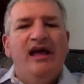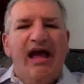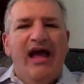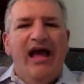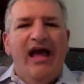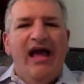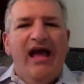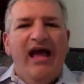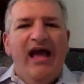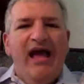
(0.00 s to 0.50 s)

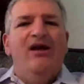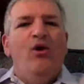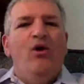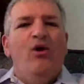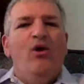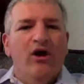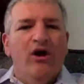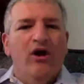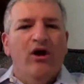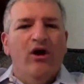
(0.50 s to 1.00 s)
Hey,
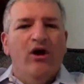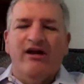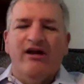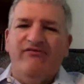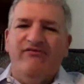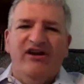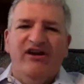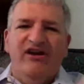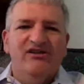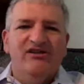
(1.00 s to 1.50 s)
we're going to
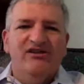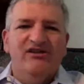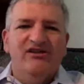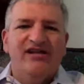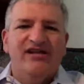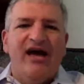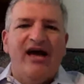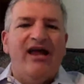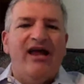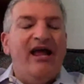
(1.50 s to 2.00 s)
figure
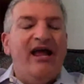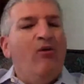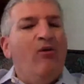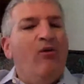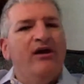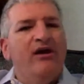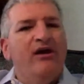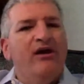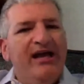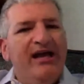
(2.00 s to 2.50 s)
this out, and
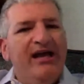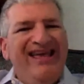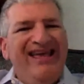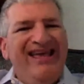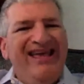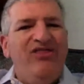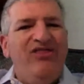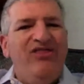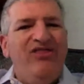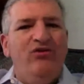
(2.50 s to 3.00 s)
we're going to
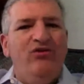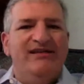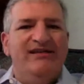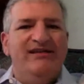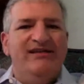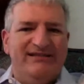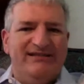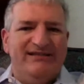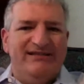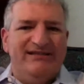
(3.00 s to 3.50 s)
get through
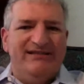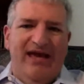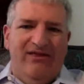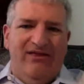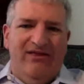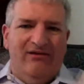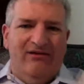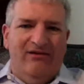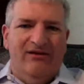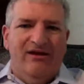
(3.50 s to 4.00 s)
this
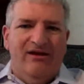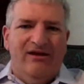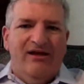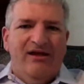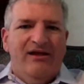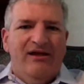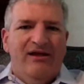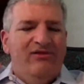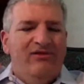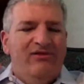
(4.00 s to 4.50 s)
together.
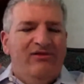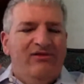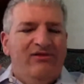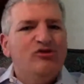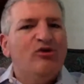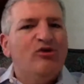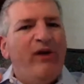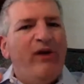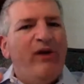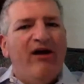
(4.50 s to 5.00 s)

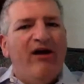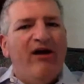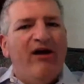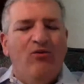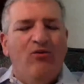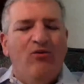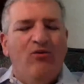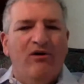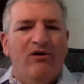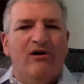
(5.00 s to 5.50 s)
Those are
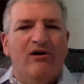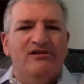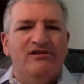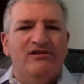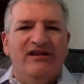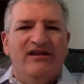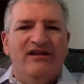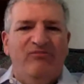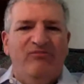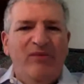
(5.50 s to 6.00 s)
powerful
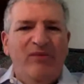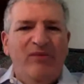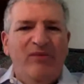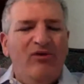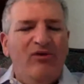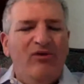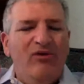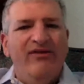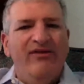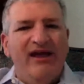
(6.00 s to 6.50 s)
words, and if
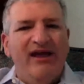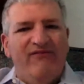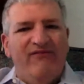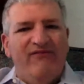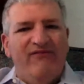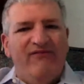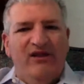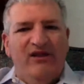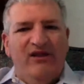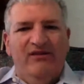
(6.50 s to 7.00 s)
people hear that
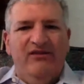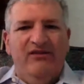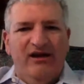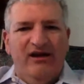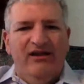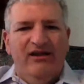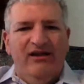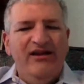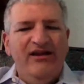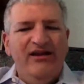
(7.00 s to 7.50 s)
from
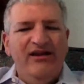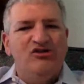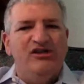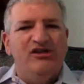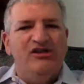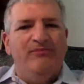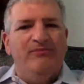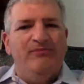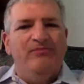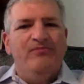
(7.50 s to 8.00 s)
their
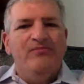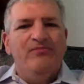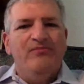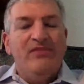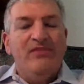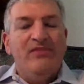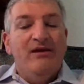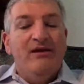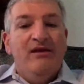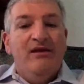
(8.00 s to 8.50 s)
leadership,
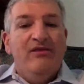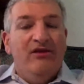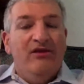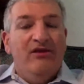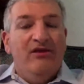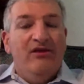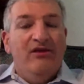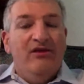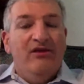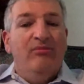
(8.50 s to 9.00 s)
they're
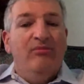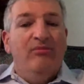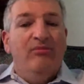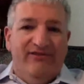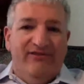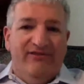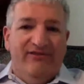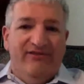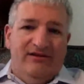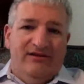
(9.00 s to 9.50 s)
going to believe
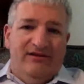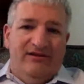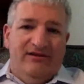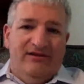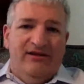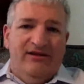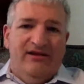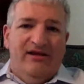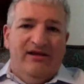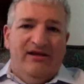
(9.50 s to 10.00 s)
it.
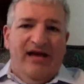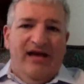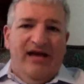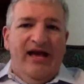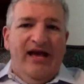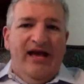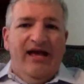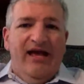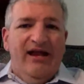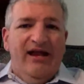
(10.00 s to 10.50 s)

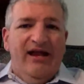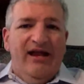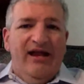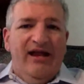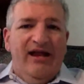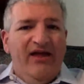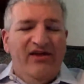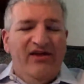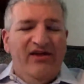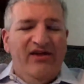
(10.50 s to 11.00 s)
And
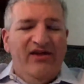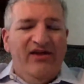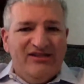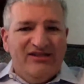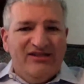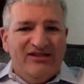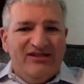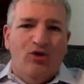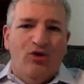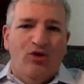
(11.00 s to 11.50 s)
I think
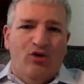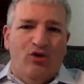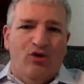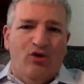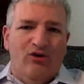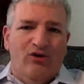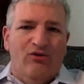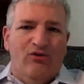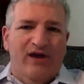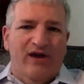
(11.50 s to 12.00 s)
that's so
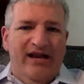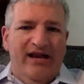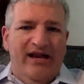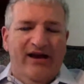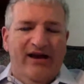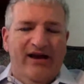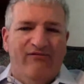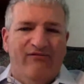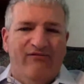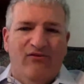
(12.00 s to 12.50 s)
critical right
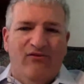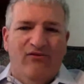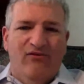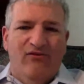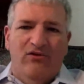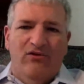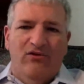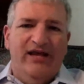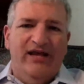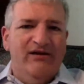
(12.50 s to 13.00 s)
now
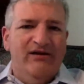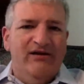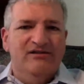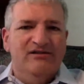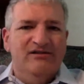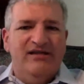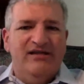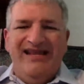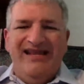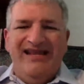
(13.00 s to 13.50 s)
for
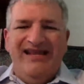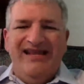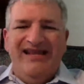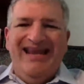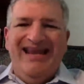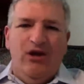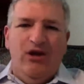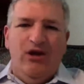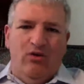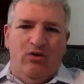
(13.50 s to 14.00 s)
leaders in
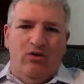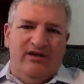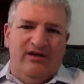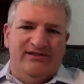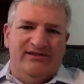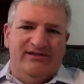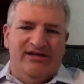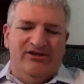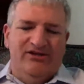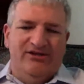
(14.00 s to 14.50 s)
any
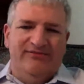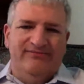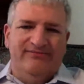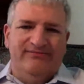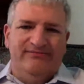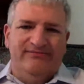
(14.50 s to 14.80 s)
organization.